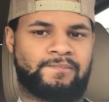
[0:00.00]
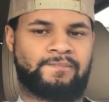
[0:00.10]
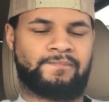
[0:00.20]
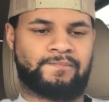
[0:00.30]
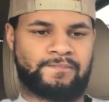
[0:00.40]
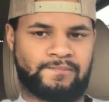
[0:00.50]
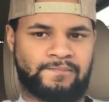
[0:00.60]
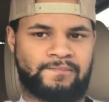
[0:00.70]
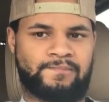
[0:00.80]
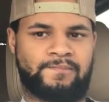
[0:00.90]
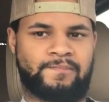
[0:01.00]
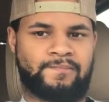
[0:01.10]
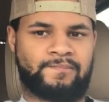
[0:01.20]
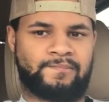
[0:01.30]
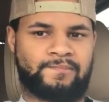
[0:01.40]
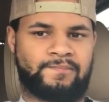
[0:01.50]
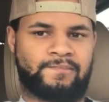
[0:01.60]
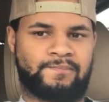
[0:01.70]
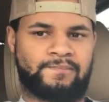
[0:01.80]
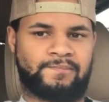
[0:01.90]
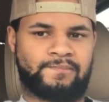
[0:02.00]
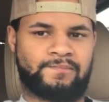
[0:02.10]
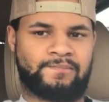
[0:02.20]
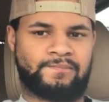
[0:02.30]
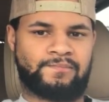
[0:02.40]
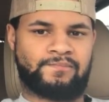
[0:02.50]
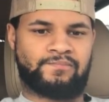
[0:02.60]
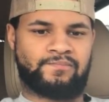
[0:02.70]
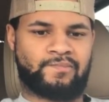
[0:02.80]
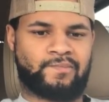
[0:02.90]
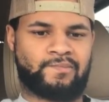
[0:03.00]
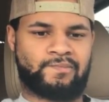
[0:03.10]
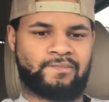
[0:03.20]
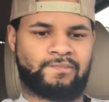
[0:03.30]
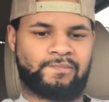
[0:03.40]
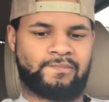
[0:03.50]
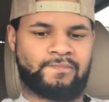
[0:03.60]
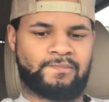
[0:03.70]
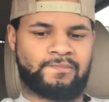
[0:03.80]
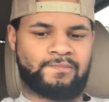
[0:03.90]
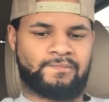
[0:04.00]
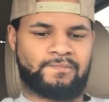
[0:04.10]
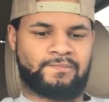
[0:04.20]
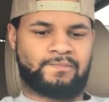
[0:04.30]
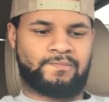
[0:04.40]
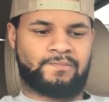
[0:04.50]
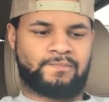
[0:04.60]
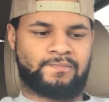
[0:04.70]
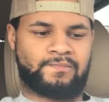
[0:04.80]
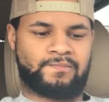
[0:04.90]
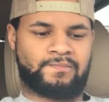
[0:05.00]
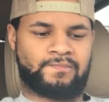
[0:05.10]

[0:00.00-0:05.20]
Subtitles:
[no speech]